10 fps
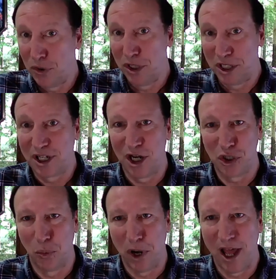the
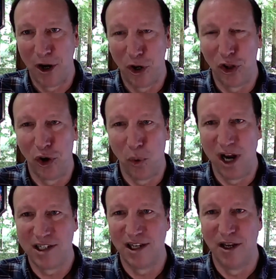discussion we had earlier when I
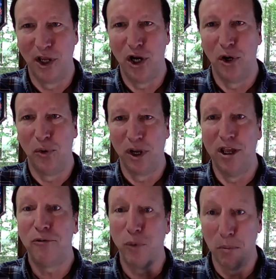said, you know,
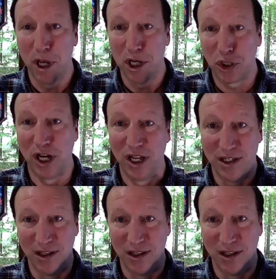if we measure it